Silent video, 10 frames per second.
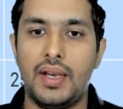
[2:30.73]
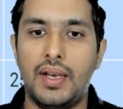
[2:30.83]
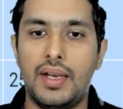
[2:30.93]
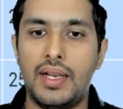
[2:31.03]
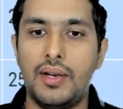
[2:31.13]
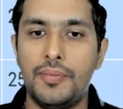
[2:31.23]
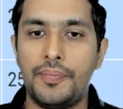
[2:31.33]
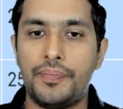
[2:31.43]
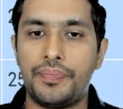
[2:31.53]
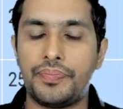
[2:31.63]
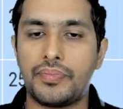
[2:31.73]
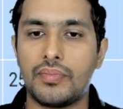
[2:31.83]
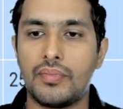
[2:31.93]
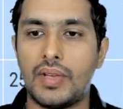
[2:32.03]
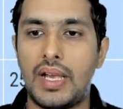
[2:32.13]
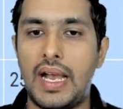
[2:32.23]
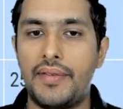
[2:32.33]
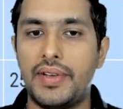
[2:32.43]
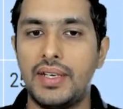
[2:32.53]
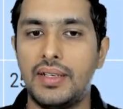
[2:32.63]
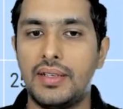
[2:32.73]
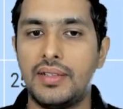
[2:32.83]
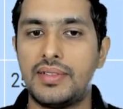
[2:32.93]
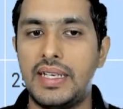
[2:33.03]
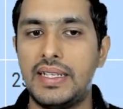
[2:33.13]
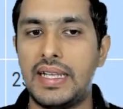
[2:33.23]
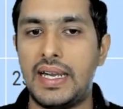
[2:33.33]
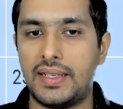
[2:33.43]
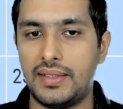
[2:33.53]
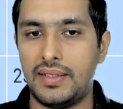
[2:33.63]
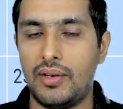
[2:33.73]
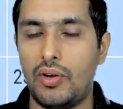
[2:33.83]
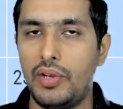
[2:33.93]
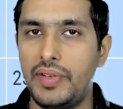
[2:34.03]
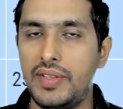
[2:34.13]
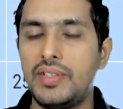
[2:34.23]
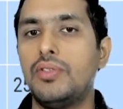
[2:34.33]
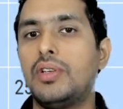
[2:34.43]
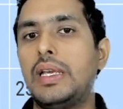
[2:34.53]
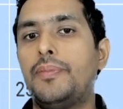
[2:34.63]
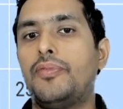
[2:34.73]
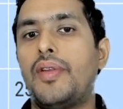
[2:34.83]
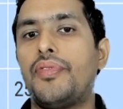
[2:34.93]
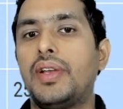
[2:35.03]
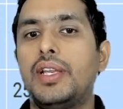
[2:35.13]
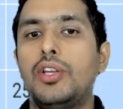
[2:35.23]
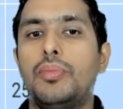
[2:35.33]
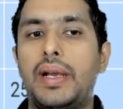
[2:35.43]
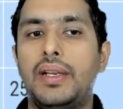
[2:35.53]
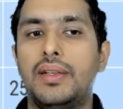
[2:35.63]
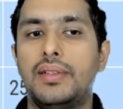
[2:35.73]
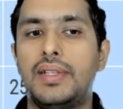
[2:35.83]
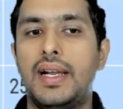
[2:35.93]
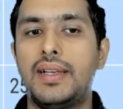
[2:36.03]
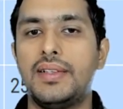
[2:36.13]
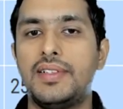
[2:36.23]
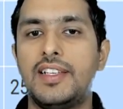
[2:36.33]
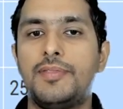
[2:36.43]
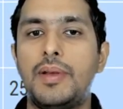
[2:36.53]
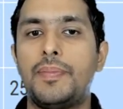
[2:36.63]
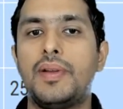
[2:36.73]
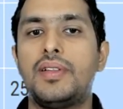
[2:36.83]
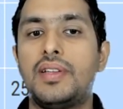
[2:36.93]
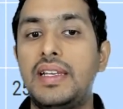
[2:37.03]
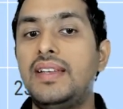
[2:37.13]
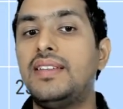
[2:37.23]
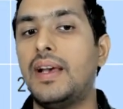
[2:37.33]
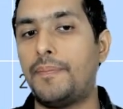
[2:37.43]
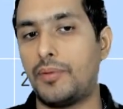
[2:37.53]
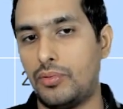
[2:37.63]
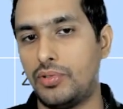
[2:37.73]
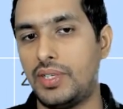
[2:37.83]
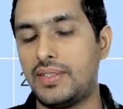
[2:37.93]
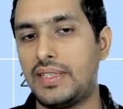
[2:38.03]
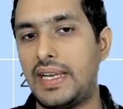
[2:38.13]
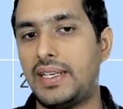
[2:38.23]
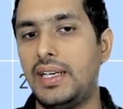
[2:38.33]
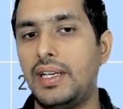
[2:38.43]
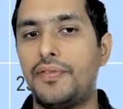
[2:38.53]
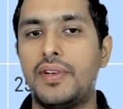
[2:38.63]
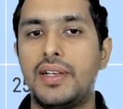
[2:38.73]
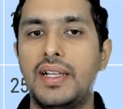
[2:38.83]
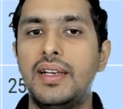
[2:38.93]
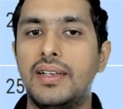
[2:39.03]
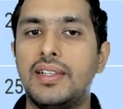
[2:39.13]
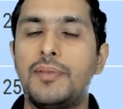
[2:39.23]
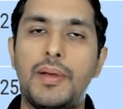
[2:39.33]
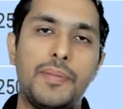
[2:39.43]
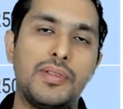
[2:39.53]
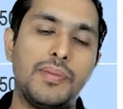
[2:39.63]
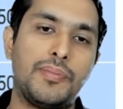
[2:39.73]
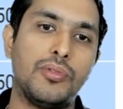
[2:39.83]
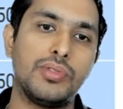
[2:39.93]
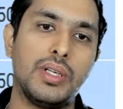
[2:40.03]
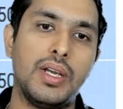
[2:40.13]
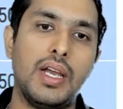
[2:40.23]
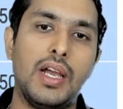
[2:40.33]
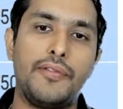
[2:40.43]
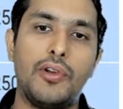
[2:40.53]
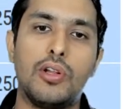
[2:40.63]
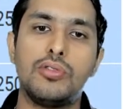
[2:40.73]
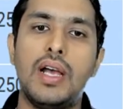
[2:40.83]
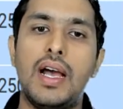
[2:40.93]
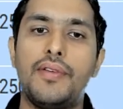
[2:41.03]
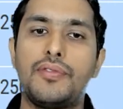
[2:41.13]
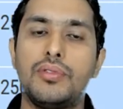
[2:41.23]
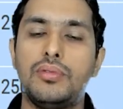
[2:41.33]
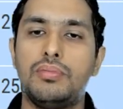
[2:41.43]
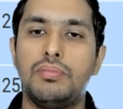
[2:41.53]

Now, having said that, always keep one thing in your mind, that GS paper 3's approach is slightly different than other papers approach. We also have to